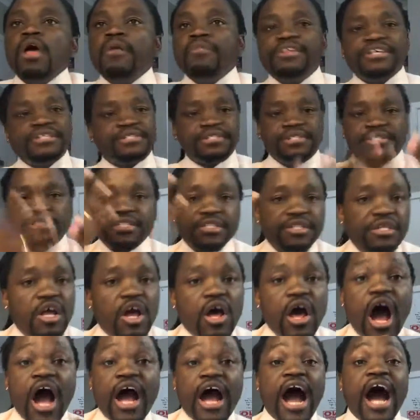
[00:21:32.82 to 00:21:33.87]
this
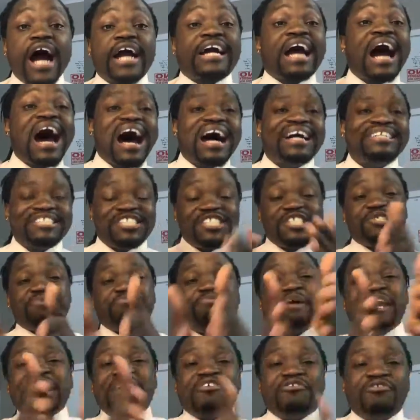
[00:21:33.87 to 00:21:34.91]
I, I can't
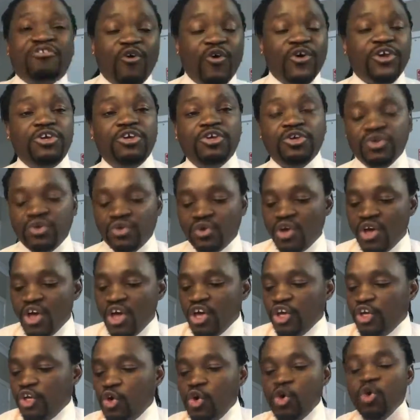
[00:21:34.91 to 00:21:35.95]
speak for you.
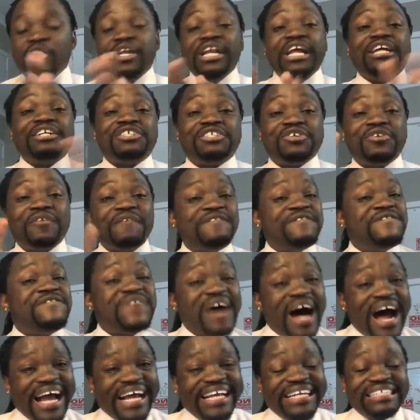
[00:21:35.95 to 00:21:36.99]
You need to
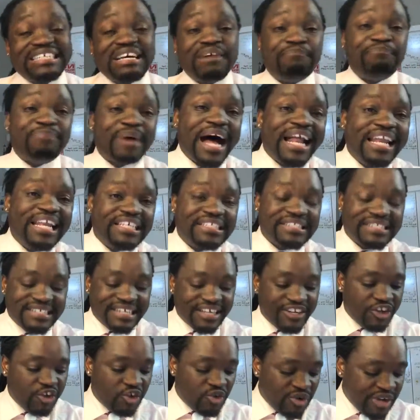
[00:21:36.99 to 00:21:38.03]
find a balance,
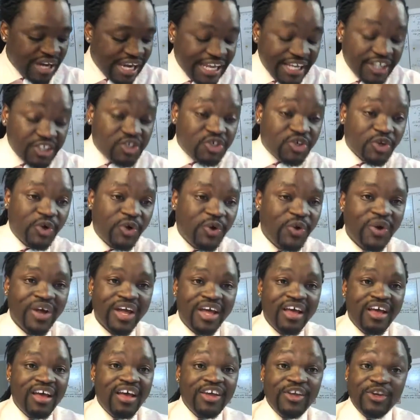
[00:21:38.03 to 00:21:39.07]
and you need to
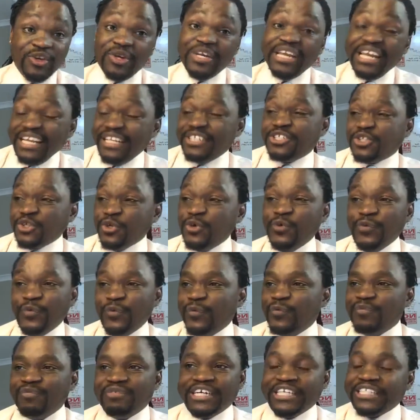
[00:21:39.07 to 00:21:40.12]
you need to
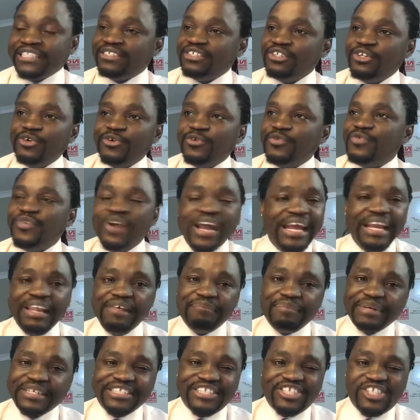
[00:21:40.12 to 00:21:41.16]
you
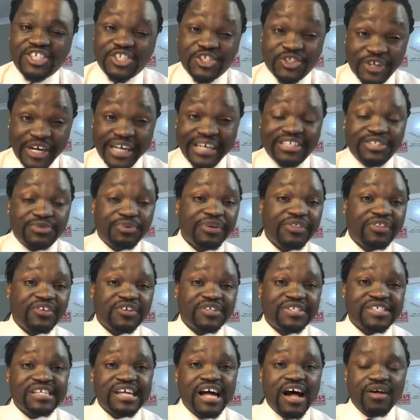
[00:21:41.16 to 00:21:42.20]
really be strict with
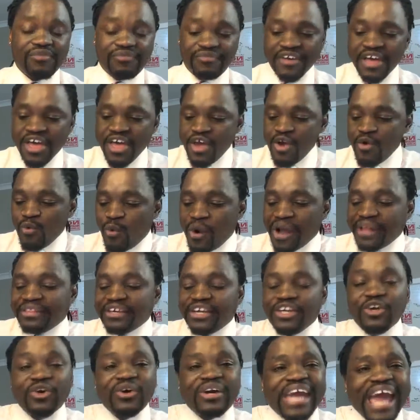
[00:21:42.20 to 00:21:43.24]
yourself, whether
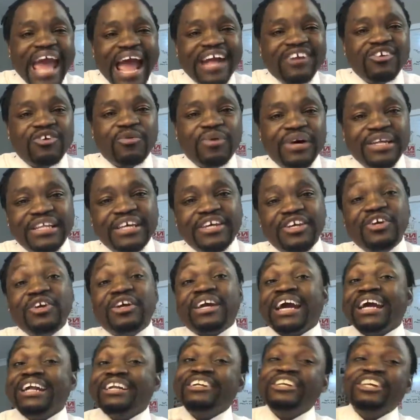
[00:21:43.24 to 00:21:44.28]
you can or whether you
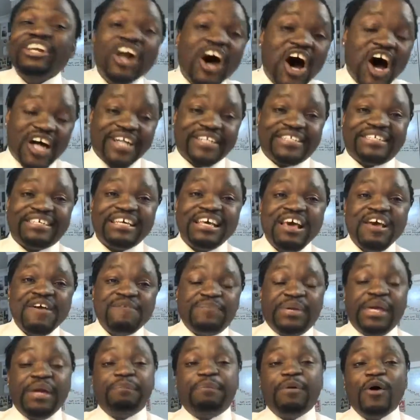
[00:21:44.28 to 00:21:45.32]
cannot.
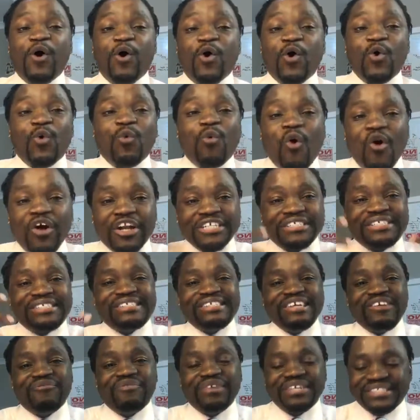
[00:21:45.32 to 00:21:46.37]
People want to
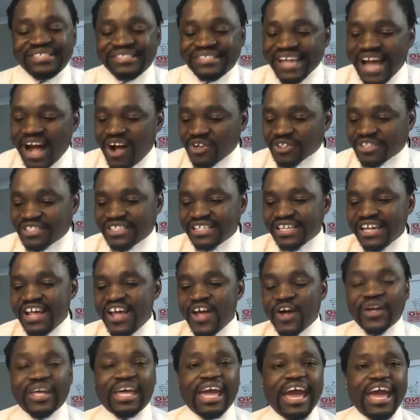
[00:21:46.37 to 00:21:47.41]
see results,
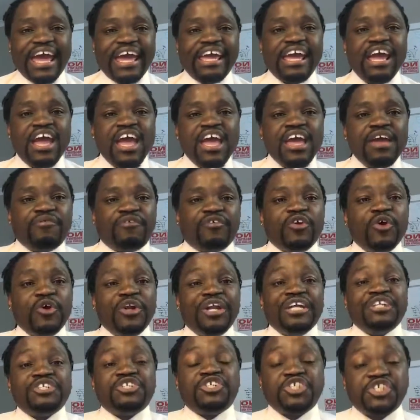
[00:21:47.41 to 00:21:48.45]
okay? If you
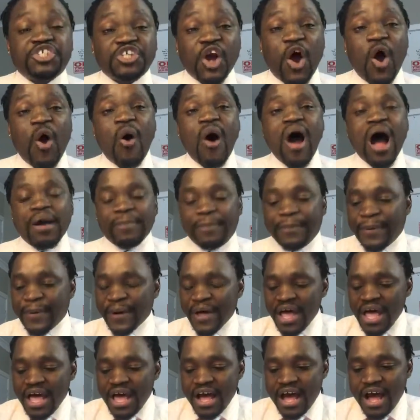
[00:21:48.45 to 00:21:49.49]
didn't show up
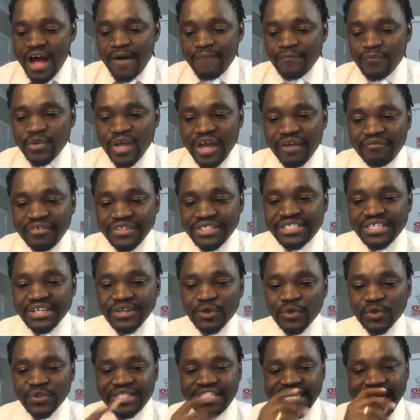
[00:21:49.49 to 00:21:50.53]
um, every
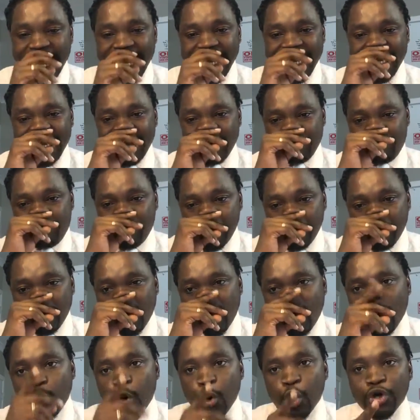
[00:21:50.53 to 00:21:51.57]
single day,
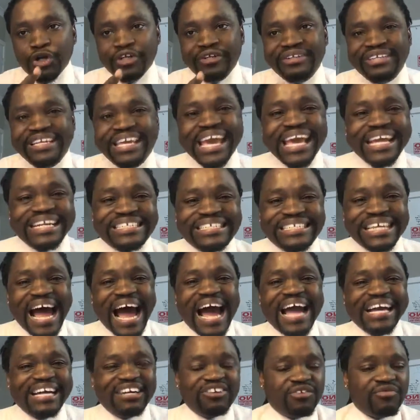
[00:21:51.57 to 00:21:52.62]
people would get
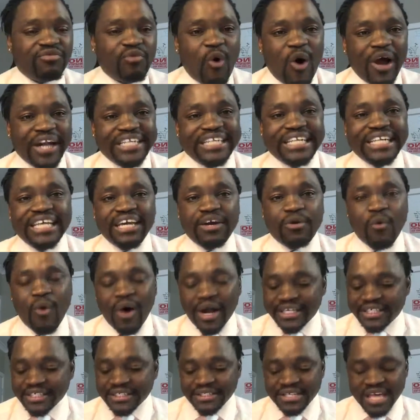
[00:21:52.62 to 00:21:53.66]
tired of one click
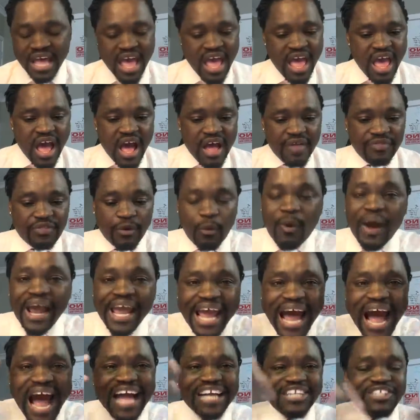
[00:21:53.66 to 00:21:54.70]
wonders. The way
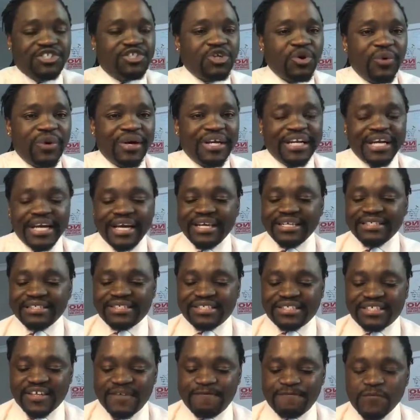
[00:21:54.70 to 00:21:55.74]
I do it
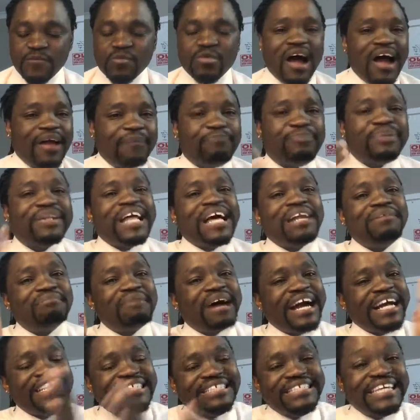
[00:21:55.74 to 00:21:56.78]
is I plan
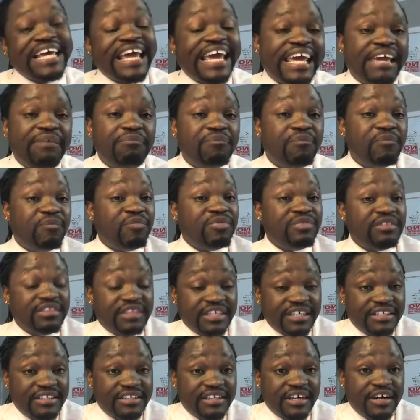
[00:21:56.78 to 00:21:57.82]
my day
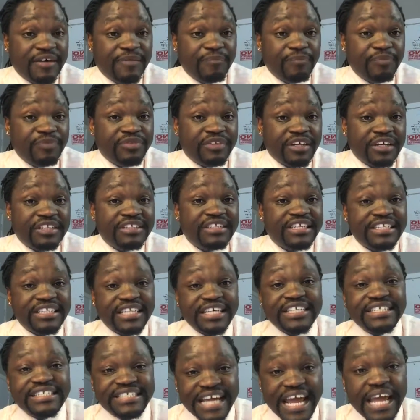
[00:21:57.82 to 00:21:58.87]
the the um, the, the,
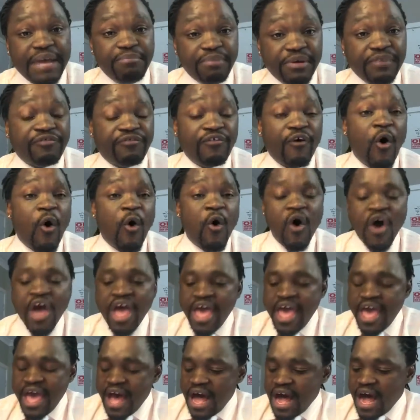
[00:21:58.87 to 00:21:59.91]
the day before.
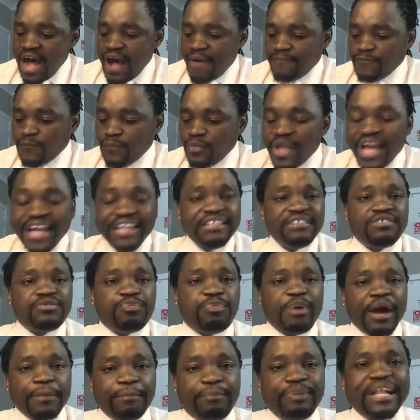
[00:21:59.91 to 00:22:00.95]
Um, and
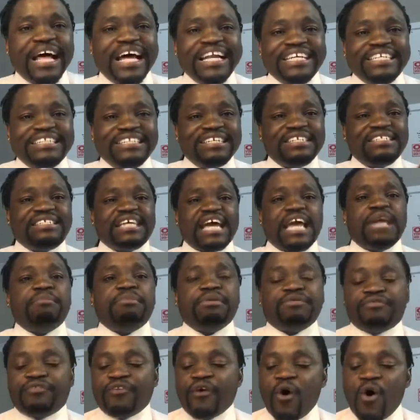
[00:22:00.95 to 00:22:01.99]
by planning the day
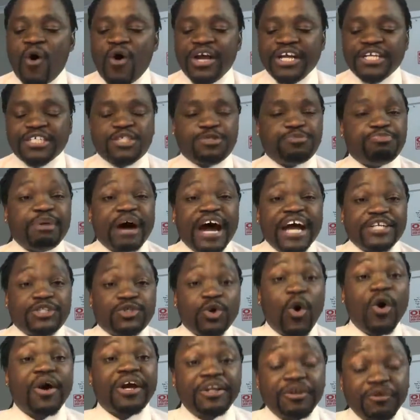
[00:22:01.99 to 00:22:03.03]
before is by
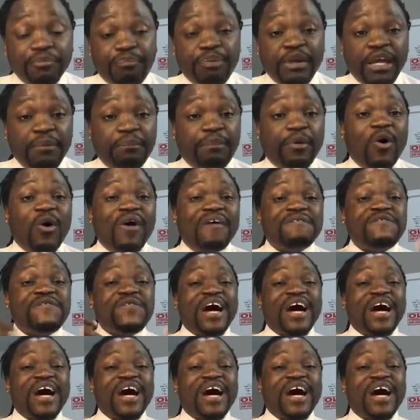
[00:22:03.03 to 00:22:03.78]
talking to people and